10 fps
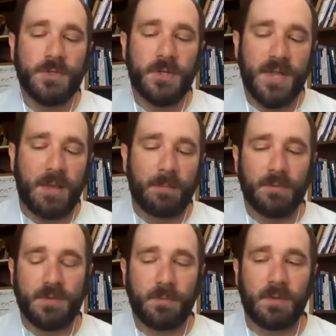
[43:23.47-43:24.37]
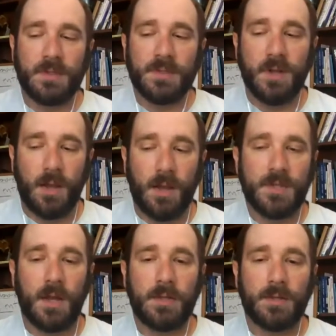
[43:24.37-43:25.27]
an example of something that's not
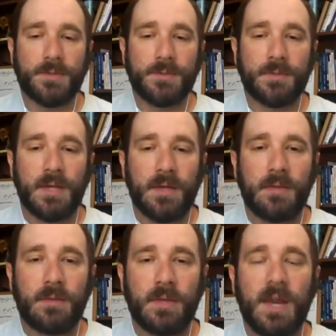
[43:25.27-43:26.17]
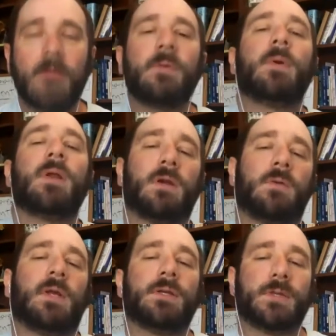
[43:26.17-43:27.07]
science that everybody
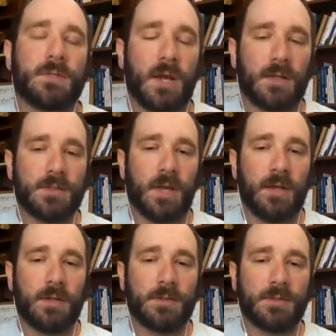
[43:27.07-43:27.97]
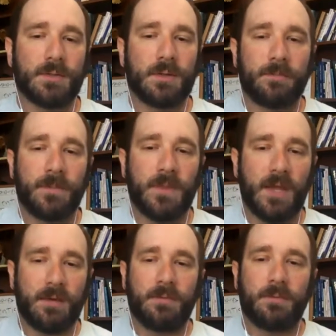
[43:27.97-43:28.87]
agrees is not science.
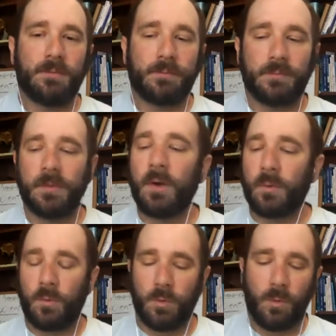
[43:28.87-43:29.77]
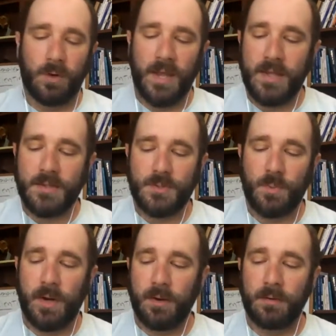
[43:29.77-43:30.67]
That uh, or or a case
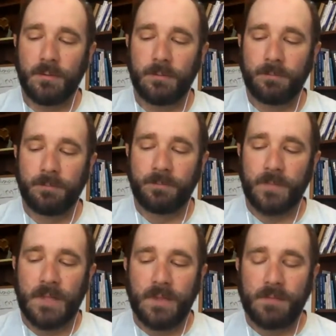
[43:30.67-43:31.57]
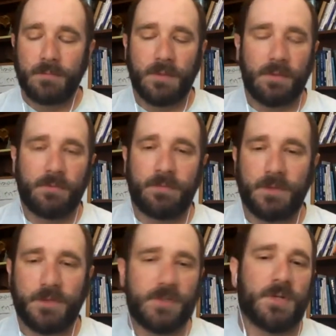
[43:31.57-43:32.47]
where the the
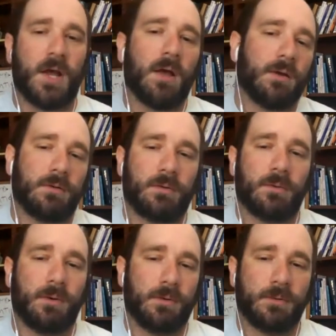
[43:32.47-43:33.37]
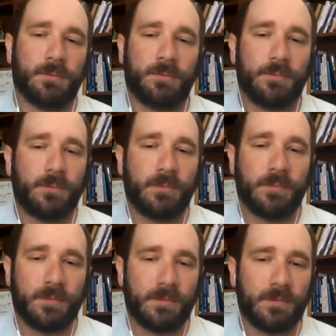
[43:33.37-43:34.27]
phlogiston or
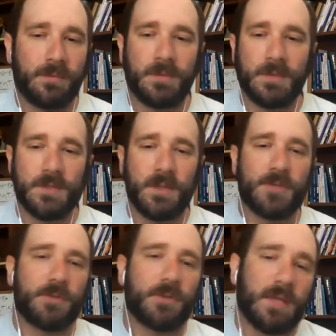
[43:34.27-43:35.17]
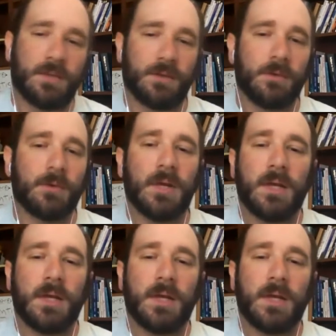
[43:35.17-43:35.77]
the celestial ether,